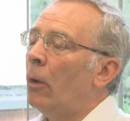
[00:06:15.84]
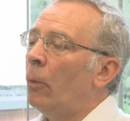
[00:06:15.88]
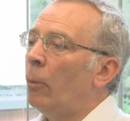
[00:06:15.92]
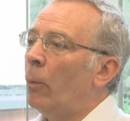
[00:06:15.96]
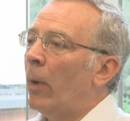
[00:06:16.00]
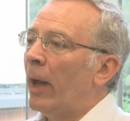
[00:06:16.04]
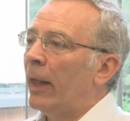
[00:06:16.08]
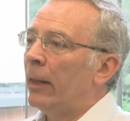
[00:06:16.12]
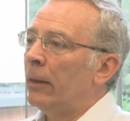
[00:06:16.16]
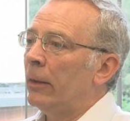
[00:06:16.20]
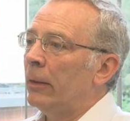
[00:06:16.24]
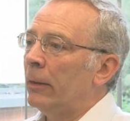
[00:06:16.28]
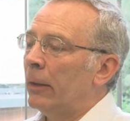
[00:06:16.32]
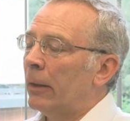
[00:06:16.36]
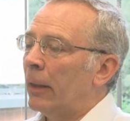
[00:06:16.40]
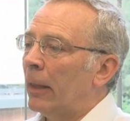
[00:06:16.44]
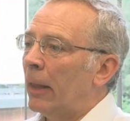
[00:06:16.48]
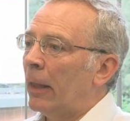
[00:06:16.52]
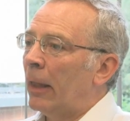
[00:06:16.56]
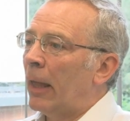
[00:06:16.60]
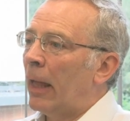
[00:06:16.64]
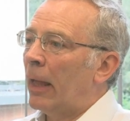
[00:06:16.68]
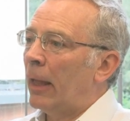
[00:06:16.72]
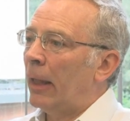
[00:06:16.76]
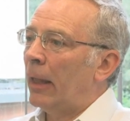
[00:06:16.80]
Well,
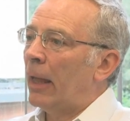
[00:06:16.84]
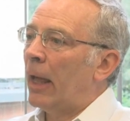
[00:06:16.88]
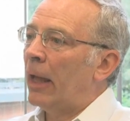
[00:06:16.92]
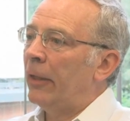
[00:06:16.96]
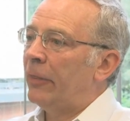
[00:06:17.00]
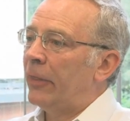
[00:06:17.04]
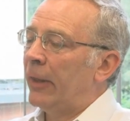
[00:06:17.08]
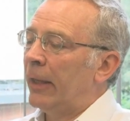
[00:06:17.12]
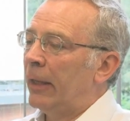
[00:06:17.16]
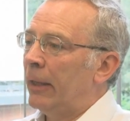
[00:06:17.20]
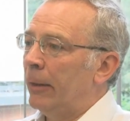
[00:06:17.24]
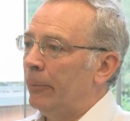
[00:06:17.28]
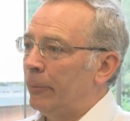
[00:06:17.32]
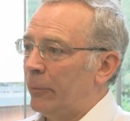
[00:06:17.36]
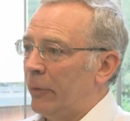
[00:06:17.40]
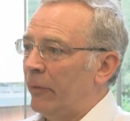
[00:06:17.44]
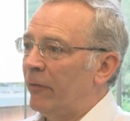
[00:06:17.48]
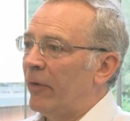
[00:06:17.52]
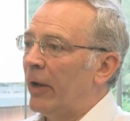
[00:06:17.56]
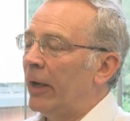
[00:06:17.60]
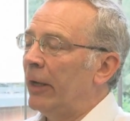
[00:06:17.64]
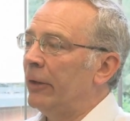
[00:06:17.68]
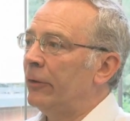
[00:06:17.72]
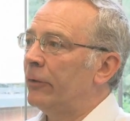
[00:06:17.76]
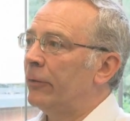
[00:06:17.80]
I think it
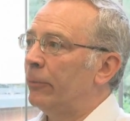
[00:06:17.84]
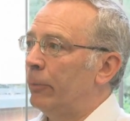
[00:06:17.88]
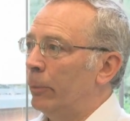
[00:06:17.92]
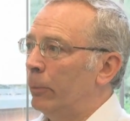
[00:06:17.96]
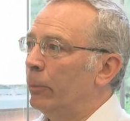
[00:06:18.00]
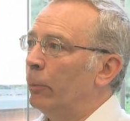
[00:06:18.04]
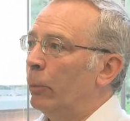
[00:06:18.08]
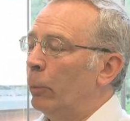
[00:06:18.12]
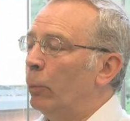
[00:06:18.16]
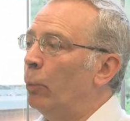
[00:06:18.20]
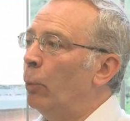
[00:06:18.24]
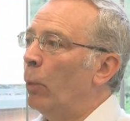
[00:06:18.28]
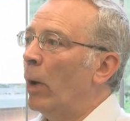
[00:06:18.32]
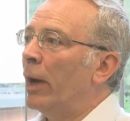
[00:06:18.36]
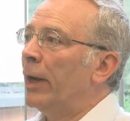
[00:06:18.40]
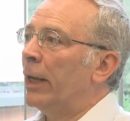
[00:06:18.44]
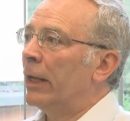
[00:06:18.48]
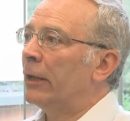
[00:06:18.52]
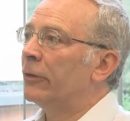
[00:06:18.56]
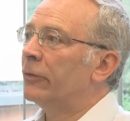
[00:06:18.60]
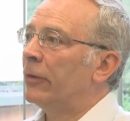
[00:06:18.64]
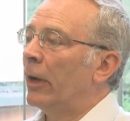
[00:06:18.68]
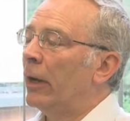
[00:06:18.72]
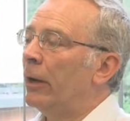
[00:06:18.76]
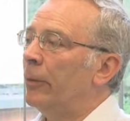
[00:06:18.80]
provides one
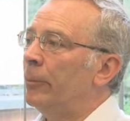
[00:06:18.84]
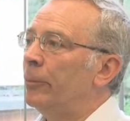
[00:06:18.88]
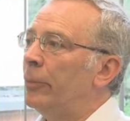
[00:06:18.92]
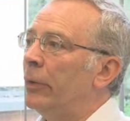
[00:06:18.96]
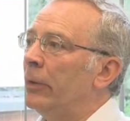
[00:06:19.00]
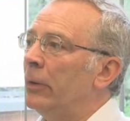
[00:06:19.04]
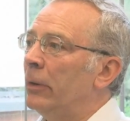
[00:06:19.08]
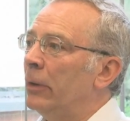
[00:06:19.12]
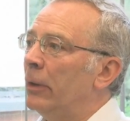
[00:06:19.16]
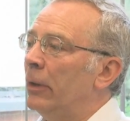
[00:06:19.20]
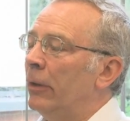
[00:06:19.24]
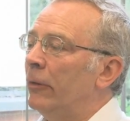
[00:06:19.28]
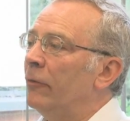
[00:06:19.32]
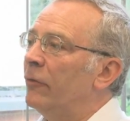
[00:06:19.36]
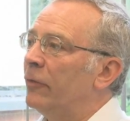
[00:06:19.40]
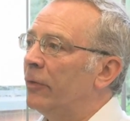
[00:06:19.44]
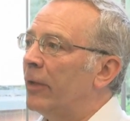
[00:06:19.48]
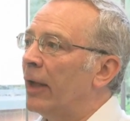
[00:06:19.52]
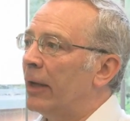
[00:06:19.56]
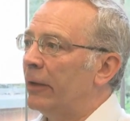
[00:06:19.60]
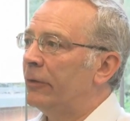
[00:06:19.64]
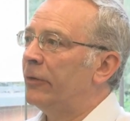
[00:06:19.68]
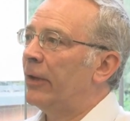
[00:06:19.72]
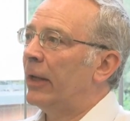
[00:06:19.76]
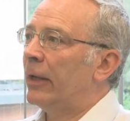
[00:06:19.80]
example of
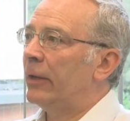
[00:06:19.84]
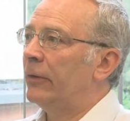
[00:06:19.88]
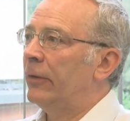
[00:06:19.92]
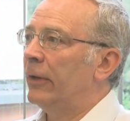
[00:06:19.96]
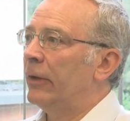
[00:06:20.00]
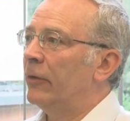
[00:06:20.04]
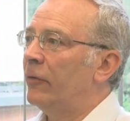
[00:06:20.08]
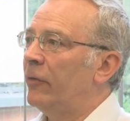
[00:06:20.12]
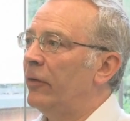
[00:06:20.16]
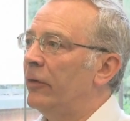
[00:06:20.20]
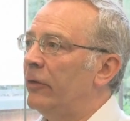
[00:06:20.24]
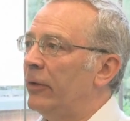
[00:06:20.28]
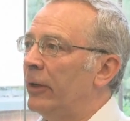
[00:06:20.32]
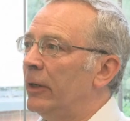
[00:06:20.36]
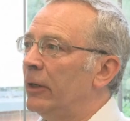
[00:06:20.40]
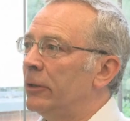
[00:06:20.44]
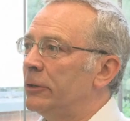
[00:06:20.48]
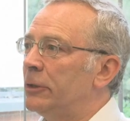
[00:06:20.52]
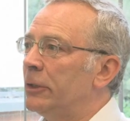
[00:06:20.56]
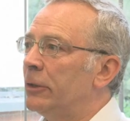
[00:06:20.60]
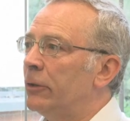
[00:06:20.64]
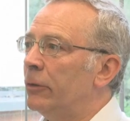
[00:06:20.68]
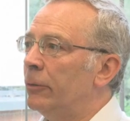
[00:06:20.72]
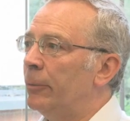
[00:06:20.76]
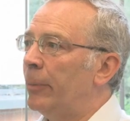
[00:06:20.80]
dissecting a
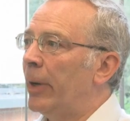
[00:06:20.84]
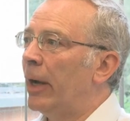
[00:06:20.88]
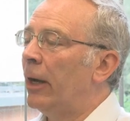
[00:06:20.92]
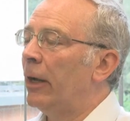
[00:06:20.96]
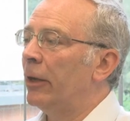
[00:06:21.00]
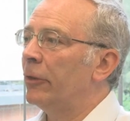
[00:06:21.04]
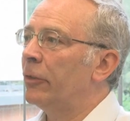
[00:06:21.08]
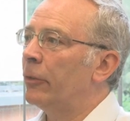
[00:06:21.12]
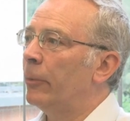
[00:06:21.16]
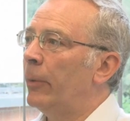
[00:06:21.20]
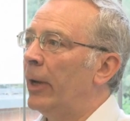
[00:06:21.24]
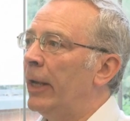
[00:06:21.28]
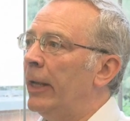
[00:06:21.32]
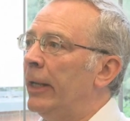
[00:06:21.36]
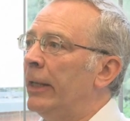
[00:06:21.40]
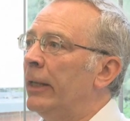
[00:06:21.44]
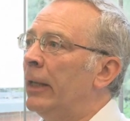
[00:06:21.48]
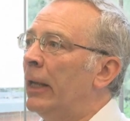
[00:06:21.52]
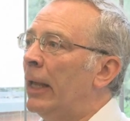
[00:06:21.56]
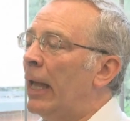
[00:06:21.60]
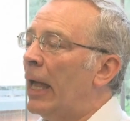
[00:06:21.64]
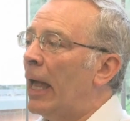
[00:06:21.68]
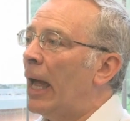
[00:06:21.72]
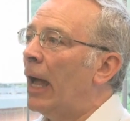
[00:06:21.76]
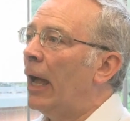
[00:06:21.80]
physiological pathway
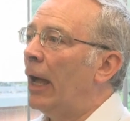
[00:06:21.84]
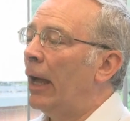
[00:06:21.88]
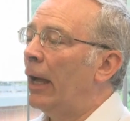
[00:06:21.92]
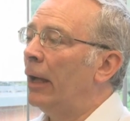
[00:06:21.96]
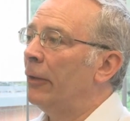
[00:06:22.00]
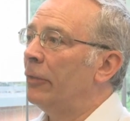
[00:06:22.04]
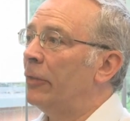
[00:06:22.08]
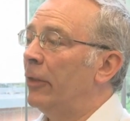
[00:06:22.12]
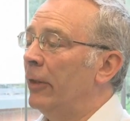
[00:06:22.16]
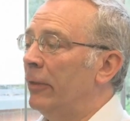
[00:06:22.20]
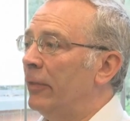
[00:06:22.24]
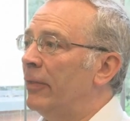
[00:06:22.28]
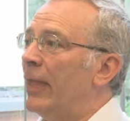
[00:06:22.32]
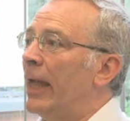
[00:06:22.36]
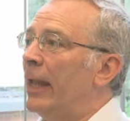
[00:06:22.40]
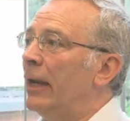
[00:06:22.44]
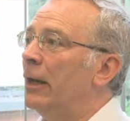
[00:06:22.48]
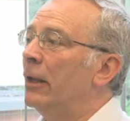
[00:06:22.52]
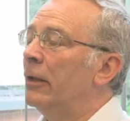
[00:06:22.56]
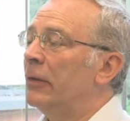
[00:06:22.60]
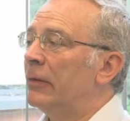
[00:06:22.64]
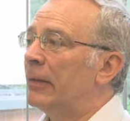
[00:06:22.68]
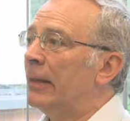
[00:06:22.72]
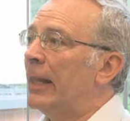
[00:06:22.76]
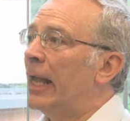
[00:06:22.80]
that
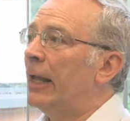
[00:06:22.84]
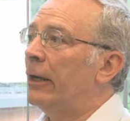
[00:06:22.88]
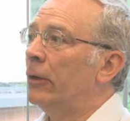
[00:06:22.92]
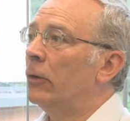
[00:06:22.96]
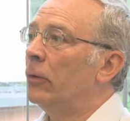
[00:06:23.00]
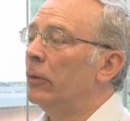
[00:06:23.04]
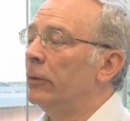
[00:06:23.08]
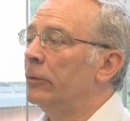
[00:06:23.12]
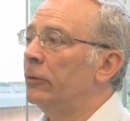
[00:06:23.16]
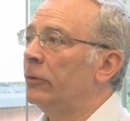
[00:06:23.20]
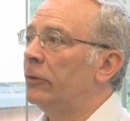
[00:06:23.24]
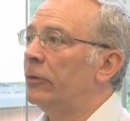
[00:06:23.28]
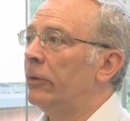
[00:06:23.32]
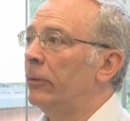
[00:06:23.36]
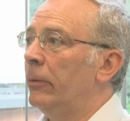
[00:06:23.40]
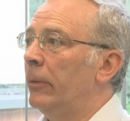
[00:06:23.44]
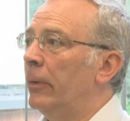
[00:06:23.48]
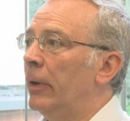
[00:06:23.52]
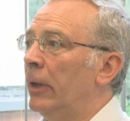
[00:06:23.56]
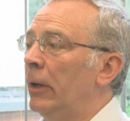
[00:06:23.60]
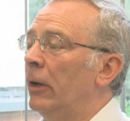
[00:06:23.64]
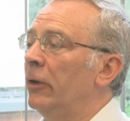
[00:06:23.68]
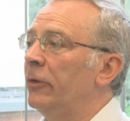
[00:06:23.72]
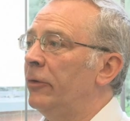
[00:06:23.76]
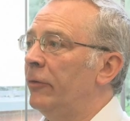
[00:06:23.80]
then has led on
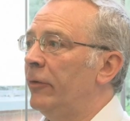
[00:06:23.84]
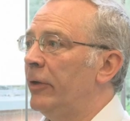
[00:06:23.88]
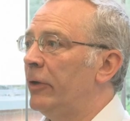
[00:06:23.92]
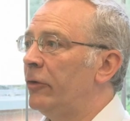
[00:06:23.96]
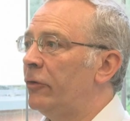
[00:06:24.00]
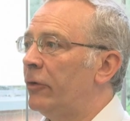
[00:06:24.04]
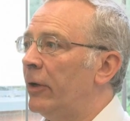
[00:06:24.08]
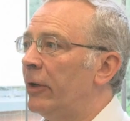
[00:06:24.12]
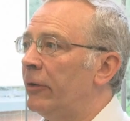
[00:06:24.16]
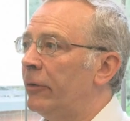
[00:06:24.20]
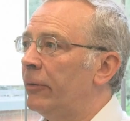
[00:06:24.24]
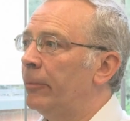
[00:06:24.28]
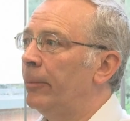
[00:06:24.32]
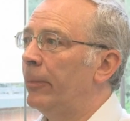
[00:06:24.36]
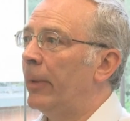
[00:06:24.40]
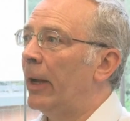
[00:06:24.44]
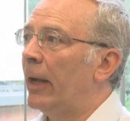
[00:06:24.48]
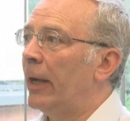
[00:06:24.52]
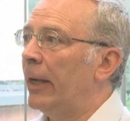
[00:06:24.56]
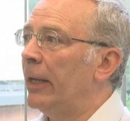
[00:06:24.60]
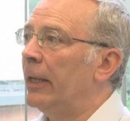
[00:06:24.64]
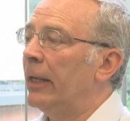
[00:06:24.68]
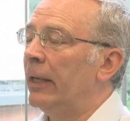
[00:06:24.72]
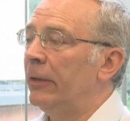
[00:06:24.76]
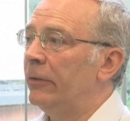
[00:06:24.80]
to a lot of interest
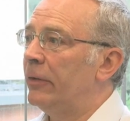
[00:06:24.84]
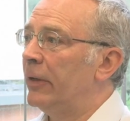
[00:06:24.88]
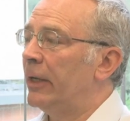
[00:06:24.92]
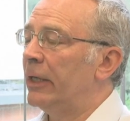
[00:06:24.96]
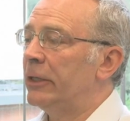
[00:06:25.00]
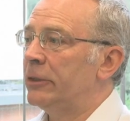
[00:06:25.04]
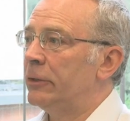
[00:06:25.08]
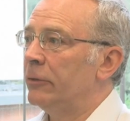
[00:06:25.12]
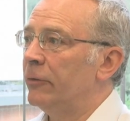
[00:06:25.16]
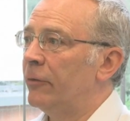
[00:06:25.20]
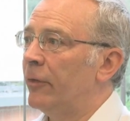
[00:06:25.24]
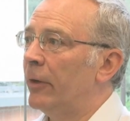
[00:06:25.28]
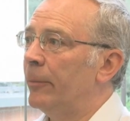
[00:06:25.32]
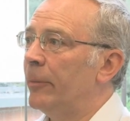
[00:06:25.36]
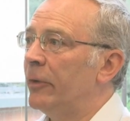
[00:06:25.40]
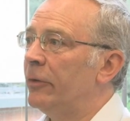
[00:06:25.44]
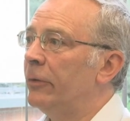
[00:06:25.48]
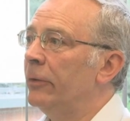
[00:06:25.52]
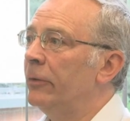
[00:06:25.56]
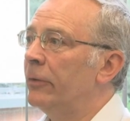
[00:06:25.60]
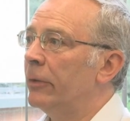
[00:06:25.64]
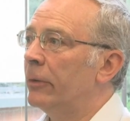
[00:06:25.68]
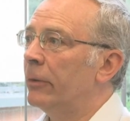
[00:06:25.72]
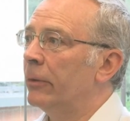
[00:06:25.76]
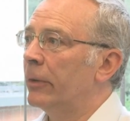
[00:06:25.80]
by international
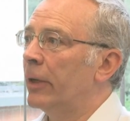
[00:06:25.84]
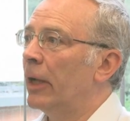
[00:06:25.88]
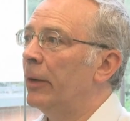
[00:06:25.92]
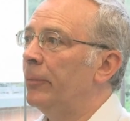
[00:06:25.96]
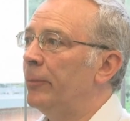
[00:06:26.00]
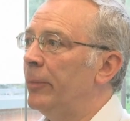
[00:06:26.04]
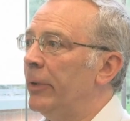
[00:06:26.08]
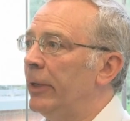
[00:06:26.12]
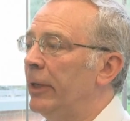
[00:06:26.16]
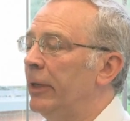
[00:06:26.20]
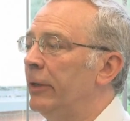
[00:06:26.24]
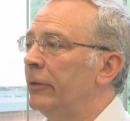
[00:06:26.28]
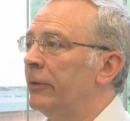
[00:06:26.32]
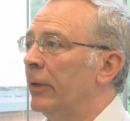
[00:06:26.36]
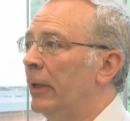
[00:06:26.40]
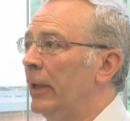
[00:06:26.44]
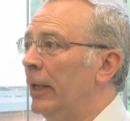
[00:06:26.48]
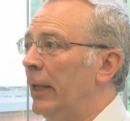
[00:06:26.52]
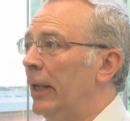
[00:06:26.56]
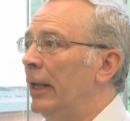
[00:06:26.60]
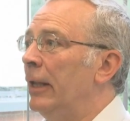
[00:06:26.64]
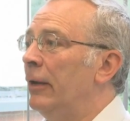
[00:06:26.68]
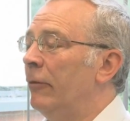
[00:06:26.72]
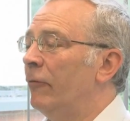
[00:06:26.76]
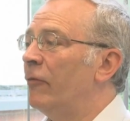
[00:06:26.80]
pharmaceutical companies
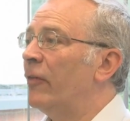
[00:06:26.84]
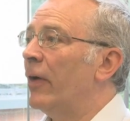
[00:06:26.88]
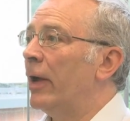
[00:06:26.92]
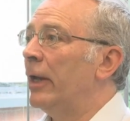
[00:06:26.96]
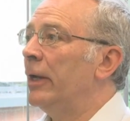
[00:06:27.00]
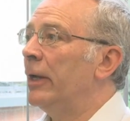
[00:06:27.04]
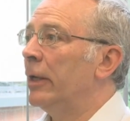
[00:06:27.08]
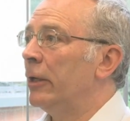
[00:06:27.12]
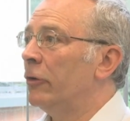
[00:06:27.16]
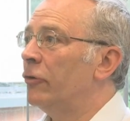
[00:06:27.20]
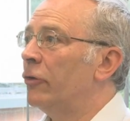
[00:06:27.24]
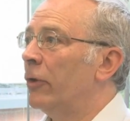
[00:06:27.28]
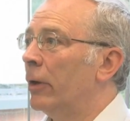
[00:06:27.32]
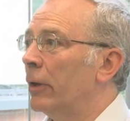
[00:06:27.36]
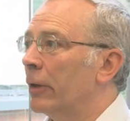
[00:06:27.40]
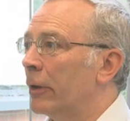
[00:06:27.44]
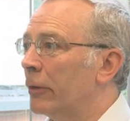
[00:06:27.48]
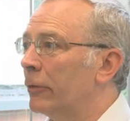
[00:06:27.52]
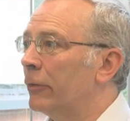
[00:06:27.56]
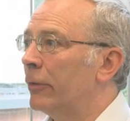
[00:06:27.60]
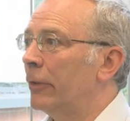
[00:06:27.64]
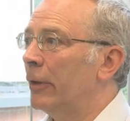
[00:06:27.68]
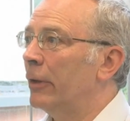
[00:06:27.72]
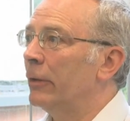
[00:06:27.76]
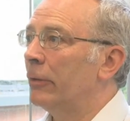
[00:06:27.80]
in finding
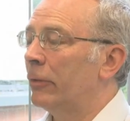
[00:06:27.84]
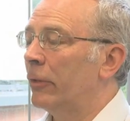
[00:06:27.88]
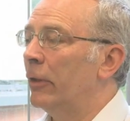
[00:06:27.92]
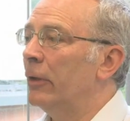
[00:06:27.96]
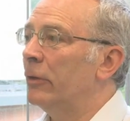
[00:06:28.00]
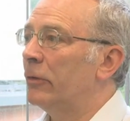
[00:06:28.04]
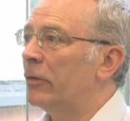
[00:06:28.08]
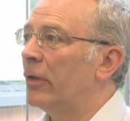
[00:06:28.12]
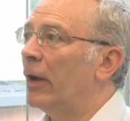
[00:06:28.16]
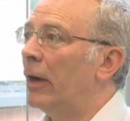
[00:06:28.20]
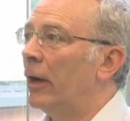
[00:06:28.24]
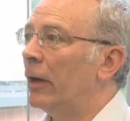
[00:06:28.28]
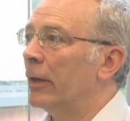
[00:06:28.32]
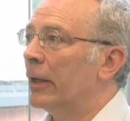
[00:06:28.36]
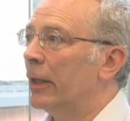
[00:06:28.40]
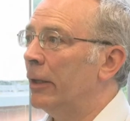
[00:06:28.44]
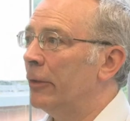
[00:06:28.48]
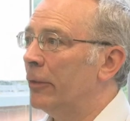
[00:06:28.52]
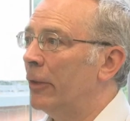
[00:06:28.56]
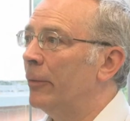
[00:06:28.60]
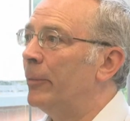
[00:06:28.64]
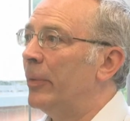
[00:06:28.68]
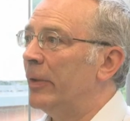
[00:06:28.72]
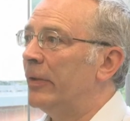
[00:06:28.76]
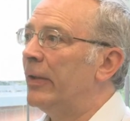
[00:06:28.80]
drugs that
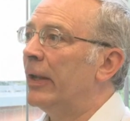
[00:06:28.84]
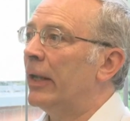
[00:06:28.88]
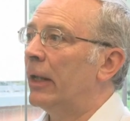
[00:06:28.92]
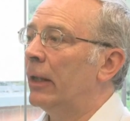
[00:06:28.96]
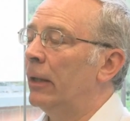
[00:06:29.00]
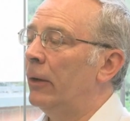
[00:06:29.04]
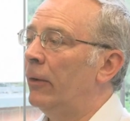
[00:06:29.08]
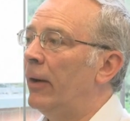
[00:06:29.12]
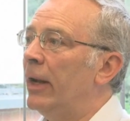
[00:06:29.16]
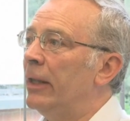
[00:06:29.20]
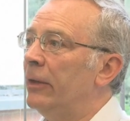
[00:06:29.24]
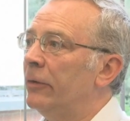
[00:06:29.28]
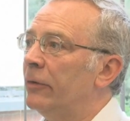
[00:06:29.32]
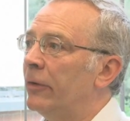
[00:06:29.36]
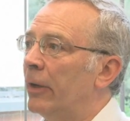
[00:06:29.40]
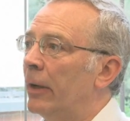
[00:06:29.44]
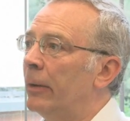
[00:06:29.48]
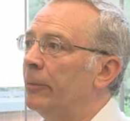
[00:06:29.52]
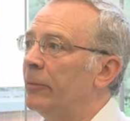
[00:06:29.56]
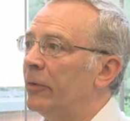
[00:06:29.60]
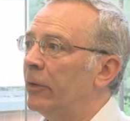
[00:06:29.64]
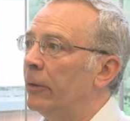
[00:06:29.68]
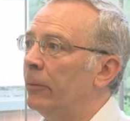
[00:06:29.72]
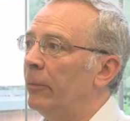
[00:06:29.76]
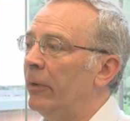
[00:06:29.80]
target the particular
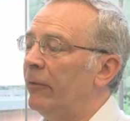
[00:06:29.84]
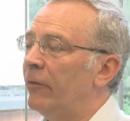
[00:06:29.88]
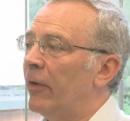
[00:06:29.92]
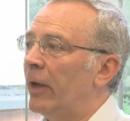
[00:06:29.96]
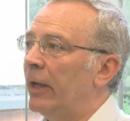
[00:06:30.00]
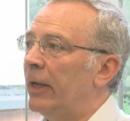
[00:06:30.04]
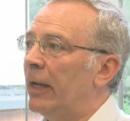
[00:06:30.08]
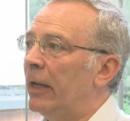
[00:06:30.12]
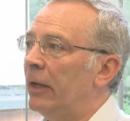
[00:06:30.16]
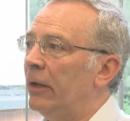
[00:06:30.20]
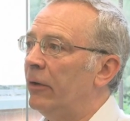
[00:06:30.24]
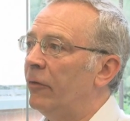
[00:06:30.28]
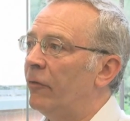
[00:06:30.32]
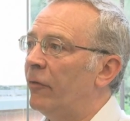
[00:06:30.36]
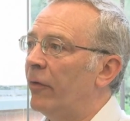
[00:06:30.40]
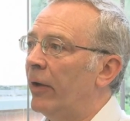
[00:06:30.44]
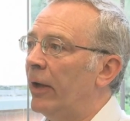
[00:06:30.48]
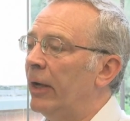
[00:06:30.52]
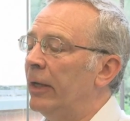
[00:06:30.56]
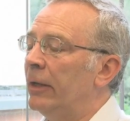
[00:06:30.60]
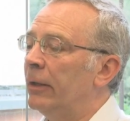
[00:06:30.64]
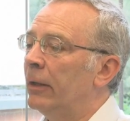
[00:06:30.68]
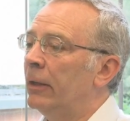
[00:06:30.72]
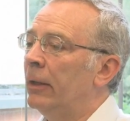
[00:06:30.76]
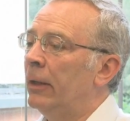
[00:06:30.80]
enzymes that we've
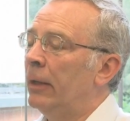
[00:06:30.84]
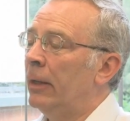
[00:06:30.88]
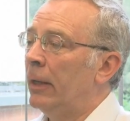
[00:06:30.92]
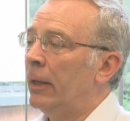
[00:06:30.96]
identified.